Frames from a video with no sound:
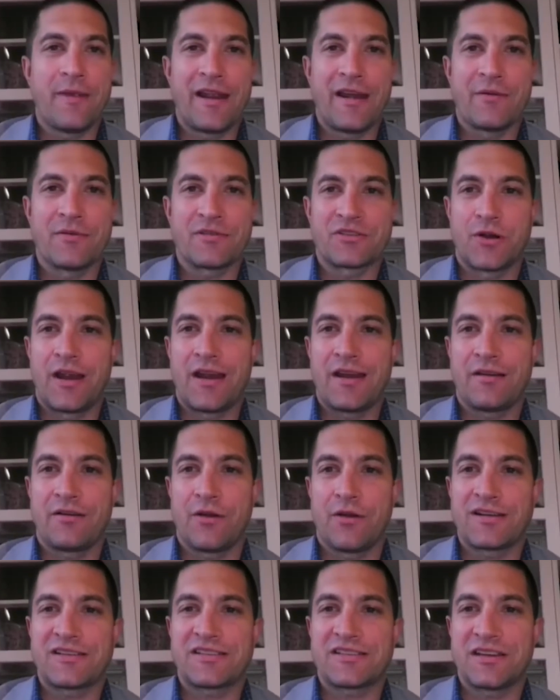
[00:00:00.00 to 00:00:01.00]
And it was great,
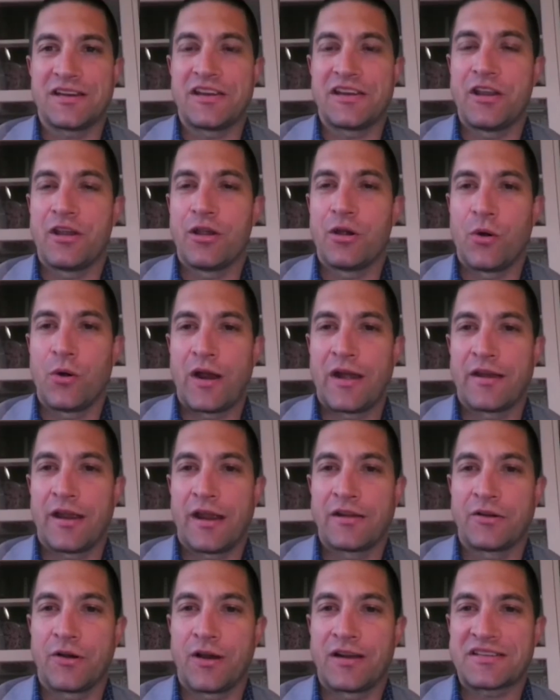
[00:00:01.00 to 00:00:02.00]
great to see you and,
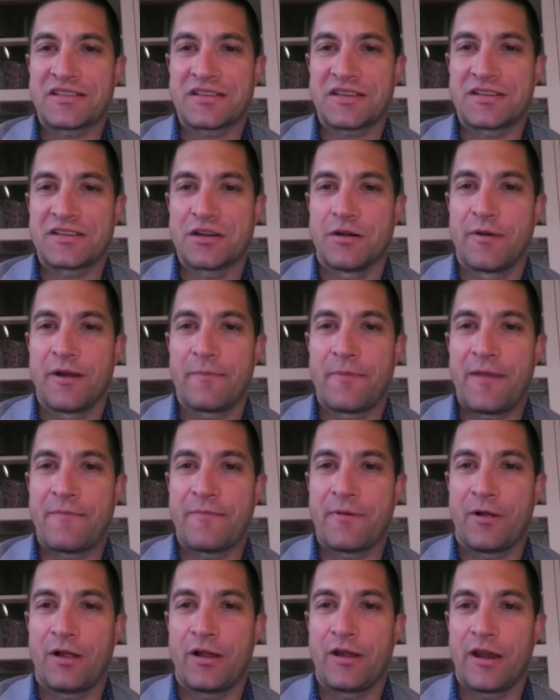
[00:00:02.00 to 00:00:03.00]
and great to see so many
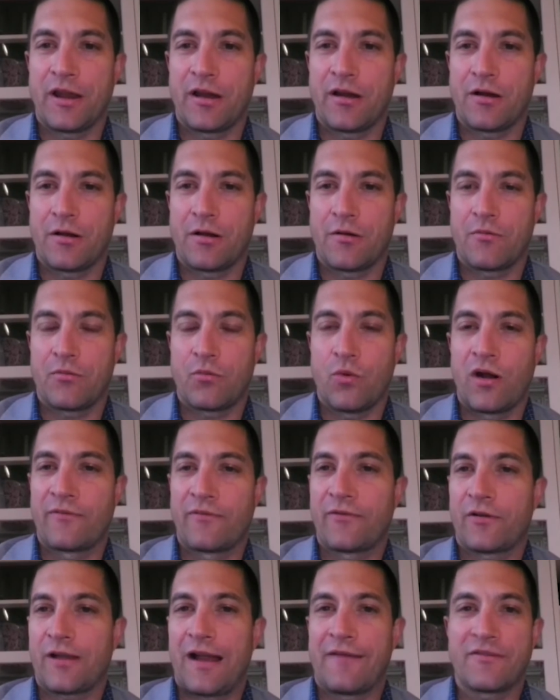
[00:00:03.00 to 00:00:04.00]
people and hear
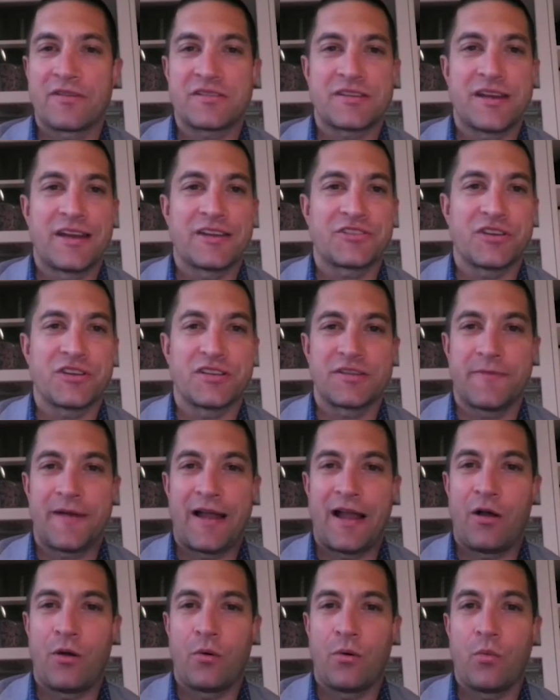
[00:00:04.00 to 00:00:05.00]
wonderful conversations
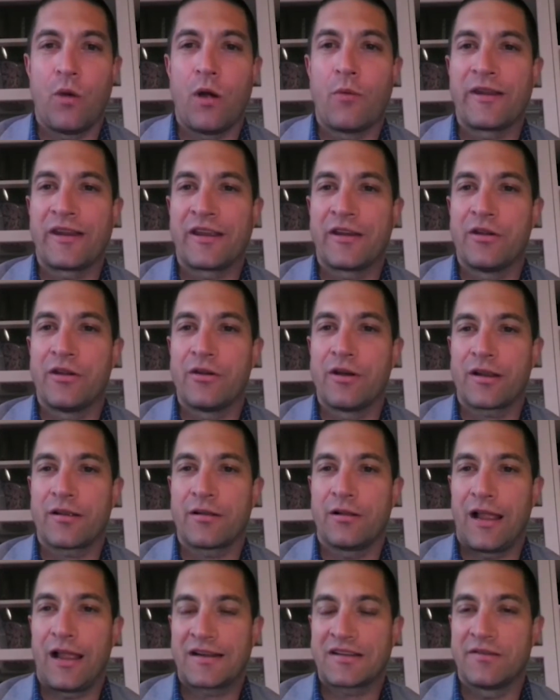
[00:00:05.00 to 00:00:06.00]
about what we can do to
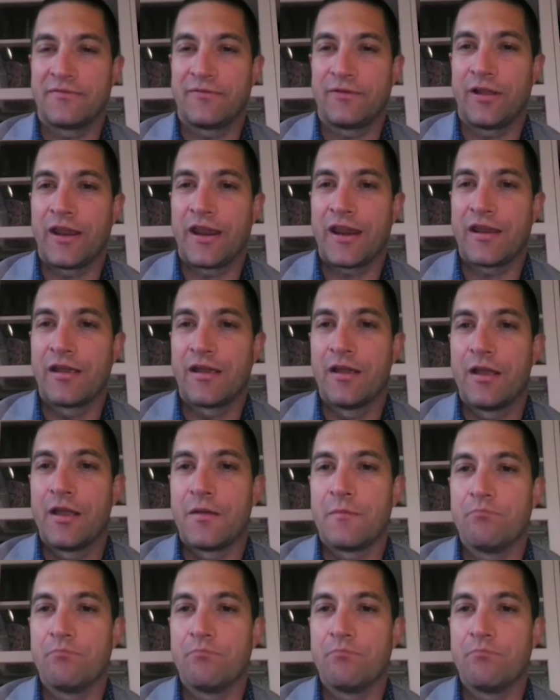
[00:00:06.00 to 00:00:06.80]
collectively